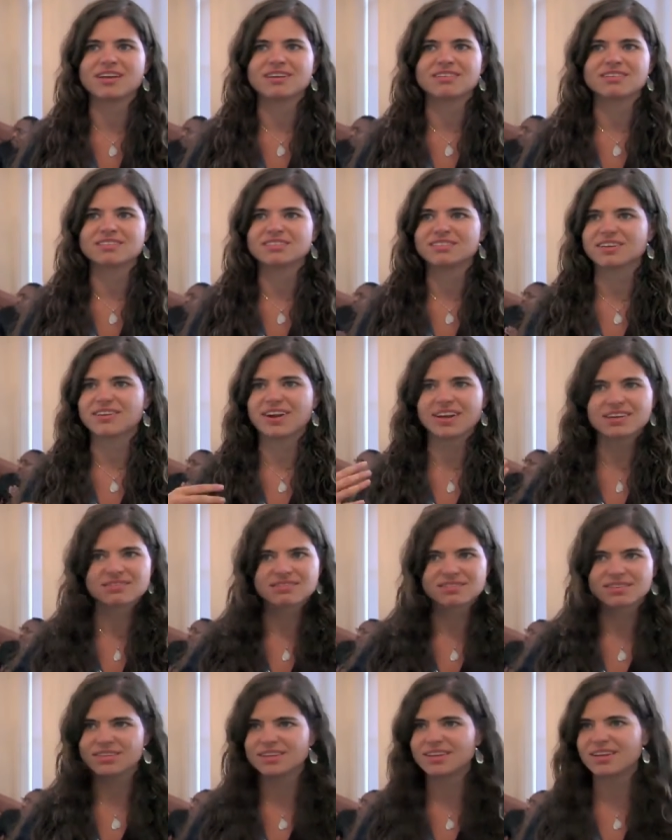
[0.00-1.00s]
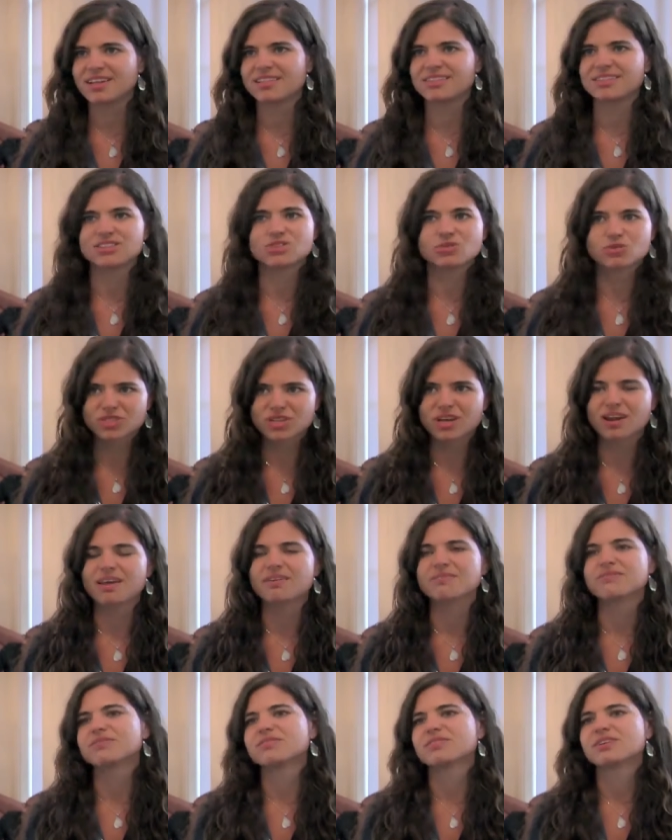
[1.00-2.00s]
and interacting and the social
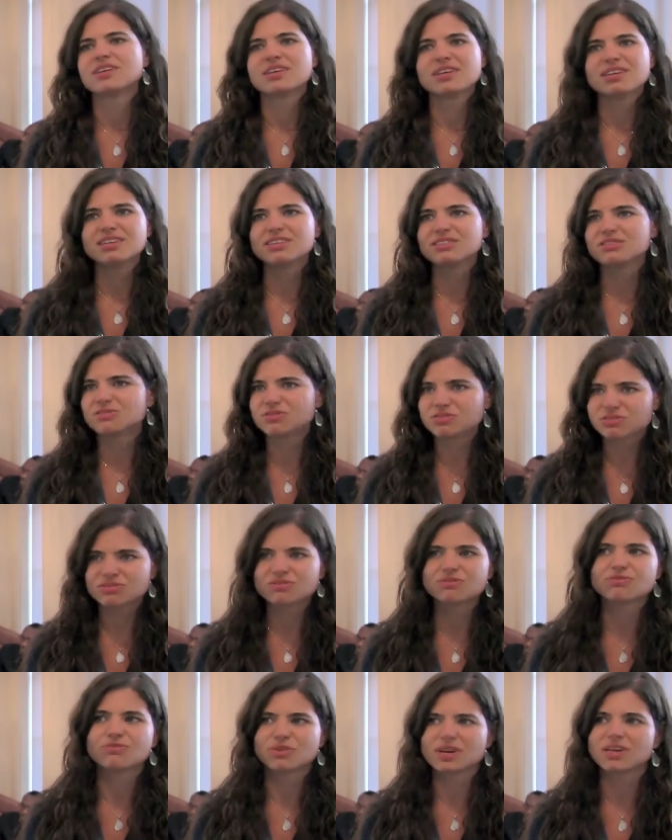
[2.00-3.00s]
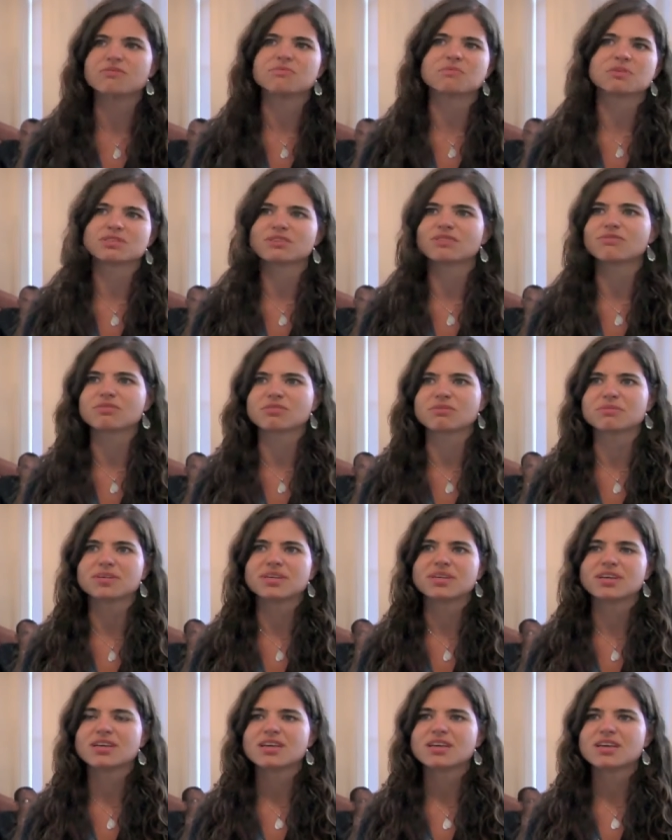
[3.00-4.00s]
life is really important for me.